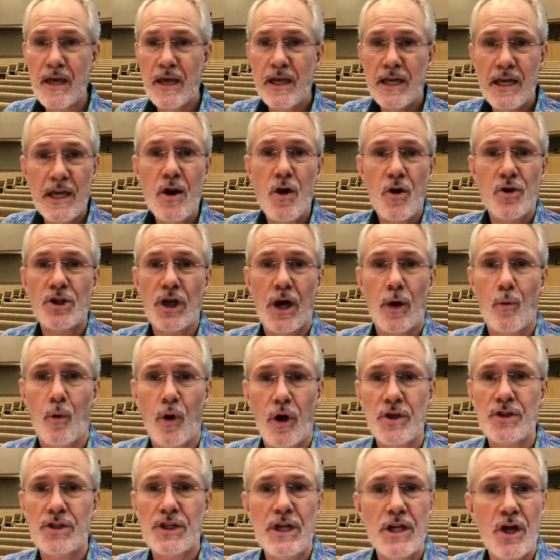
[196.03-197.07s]
He knows our
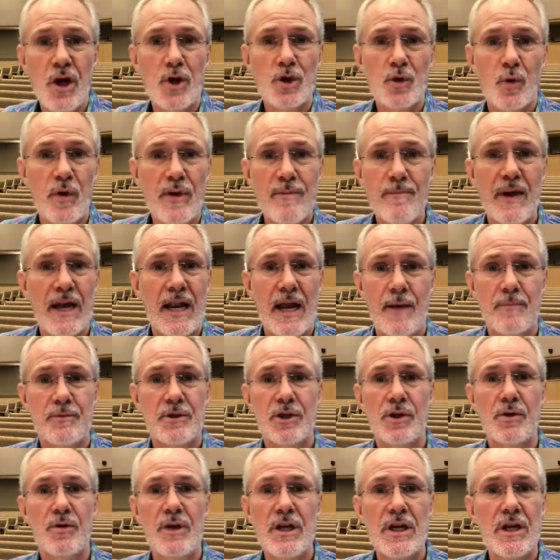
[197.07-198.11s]
works. He knows what we've been up
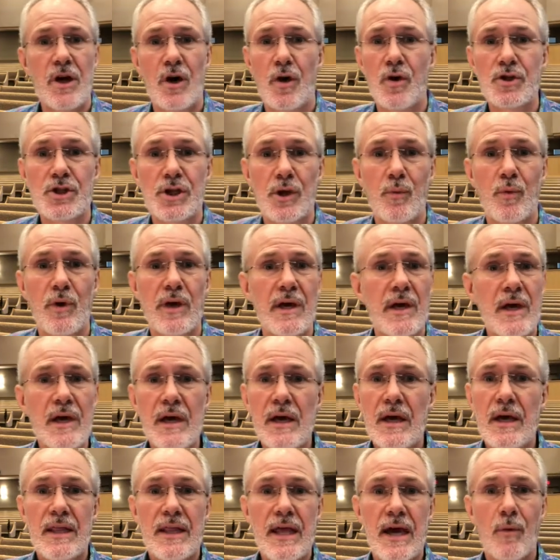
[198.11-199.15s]
to. He knows that
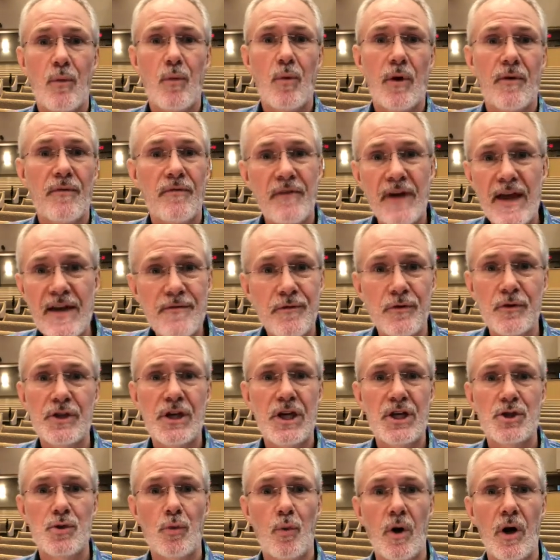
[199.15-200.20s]
we're faithful to
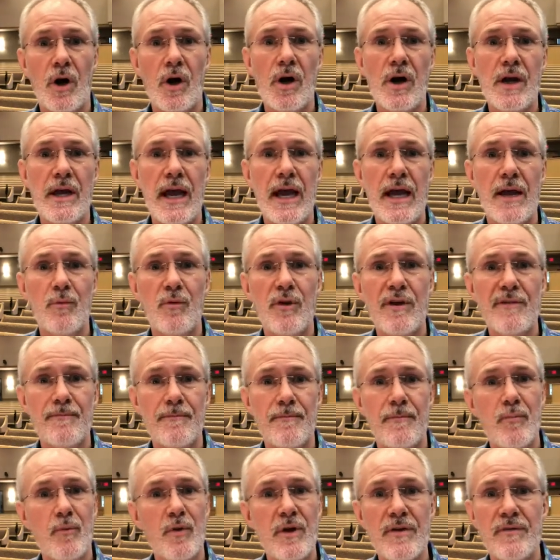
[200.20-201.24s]
His word, and
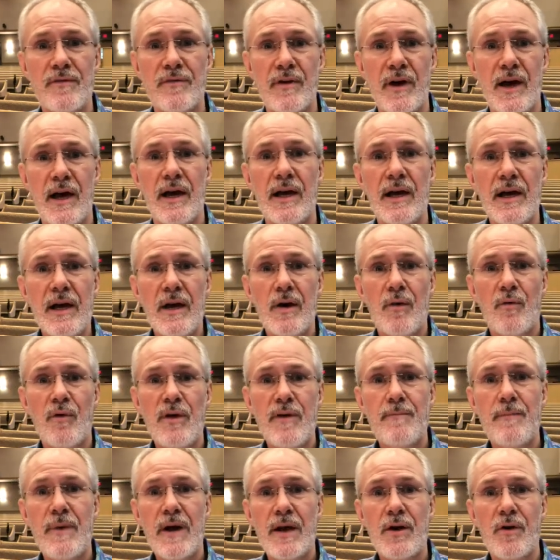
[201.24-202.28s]

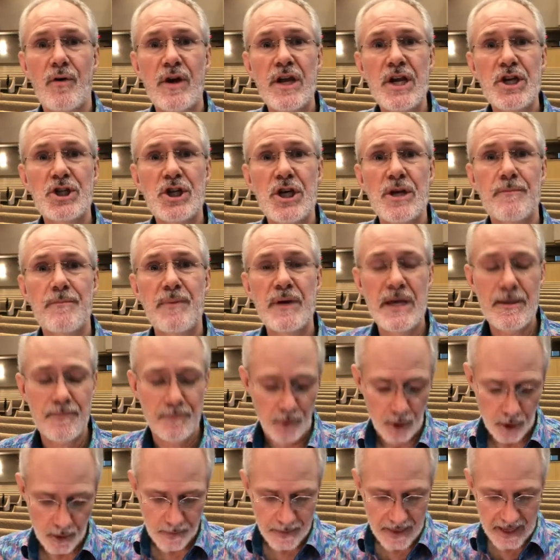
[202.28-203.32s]
we've been reaching
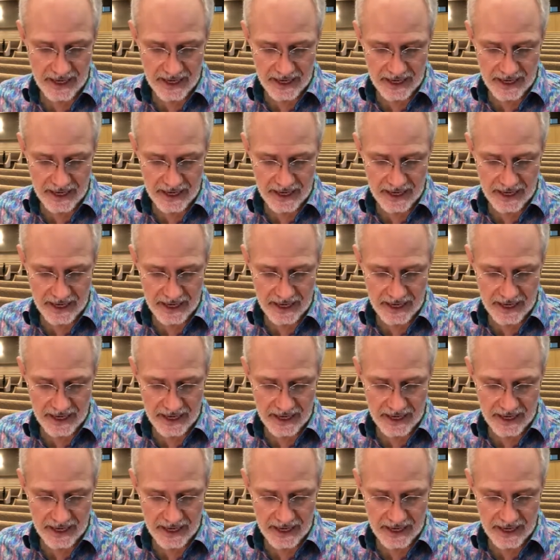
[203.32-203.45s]
people.